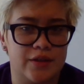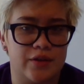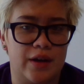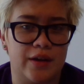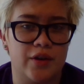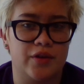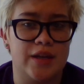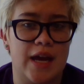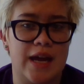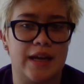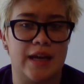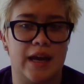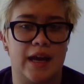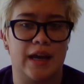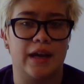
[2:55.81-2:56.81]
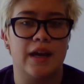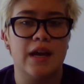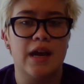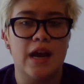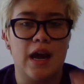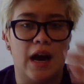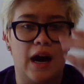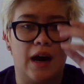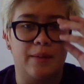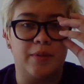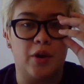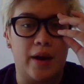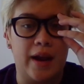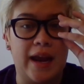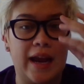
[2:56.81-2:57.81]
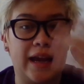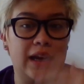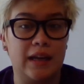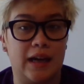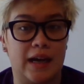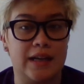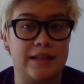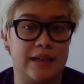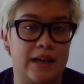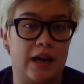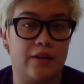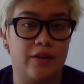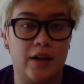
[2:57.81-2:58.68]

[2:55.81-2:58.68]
So now you're taking, you're analyzing now,